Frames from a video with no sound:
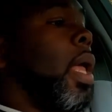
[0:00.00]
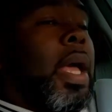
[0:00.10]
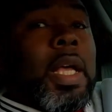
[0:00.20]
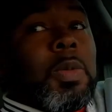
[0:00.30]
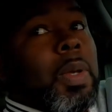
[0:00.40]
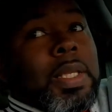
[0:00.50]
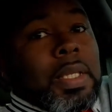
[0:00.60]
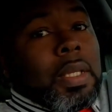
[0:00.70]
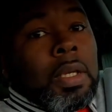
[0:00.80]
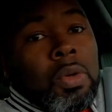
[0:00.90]
hey, there's
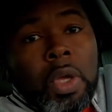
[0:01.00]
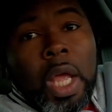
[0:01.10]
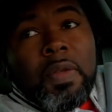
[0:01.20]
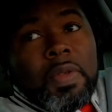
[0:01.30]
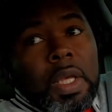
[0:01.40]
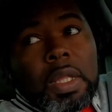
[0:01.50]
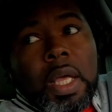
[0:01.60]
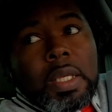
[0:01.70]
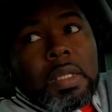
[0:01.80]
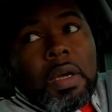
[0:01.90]
places that you can't even get
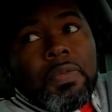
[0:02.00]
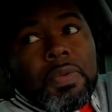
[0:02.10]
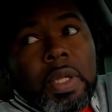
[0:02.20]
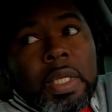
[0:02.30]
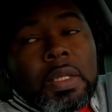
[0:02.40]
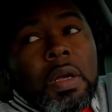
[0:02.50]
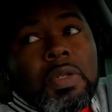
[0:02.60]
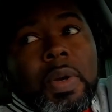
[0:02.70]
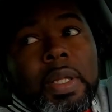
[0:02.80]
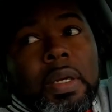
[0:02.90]
that stuff, that
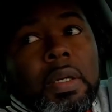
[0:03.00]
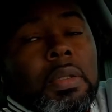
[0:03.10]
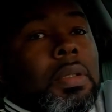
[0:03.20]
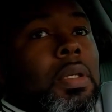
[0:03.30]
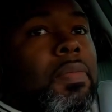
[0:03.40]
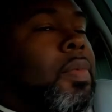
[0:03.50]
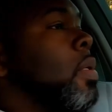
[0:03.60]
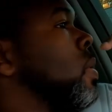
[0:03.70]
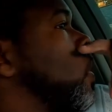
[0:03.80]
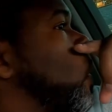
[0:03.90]
sauce right there and stuff,
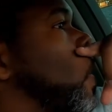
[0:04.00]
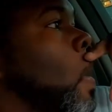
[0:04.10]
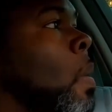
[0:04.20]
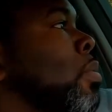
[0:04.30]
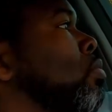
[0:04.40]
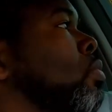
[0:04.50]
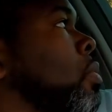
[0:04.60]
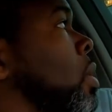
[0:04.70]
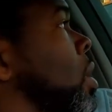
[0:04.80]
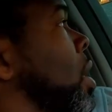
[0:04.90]
you know. So
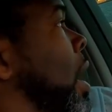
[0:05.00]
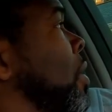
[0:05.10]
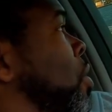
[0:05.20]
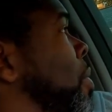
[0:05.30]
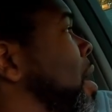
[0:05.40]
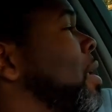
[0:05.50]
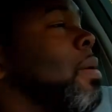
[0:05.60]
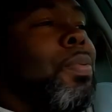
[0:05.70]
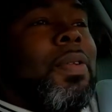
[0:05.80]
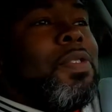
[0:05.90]
I don't know, man.
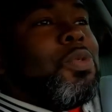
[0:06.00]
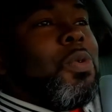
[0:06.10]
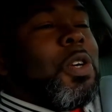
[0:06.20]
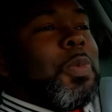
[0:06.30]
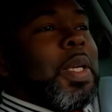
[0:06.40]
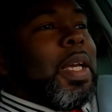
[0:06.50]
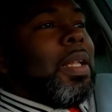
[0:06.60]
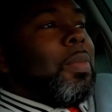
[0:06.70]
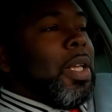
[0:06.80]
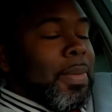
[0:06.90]
The privilege wars be
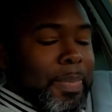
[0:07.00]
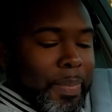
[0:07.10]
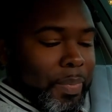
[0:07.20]
killing me.